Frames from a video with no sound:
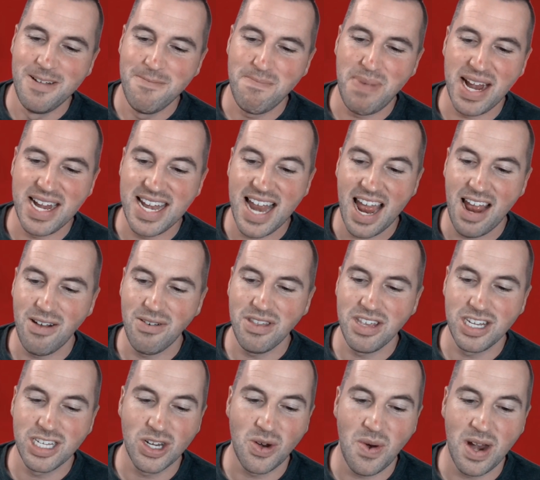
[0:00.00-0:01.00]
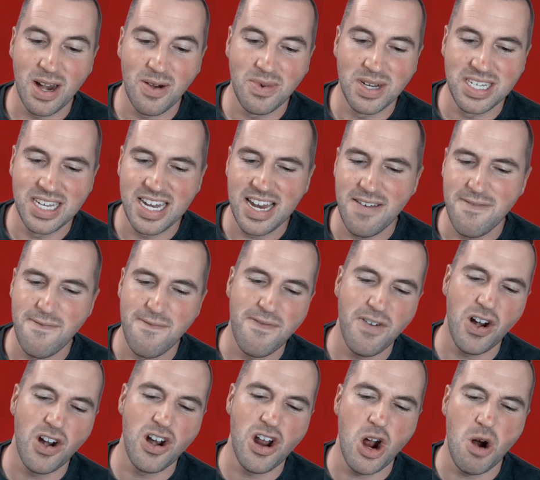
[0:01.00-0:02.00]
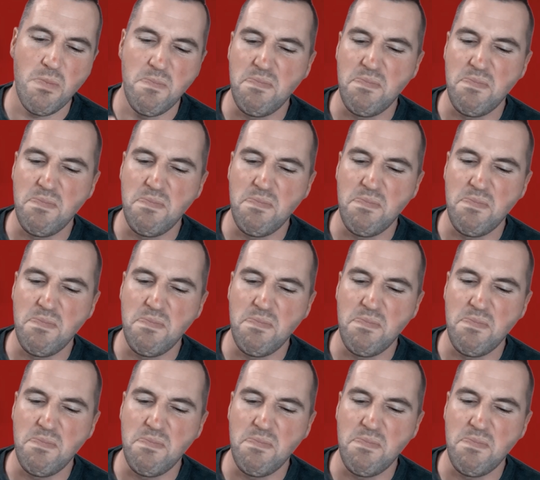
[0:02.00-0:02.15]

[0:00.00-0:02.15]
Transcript: By now, the square was an inferno.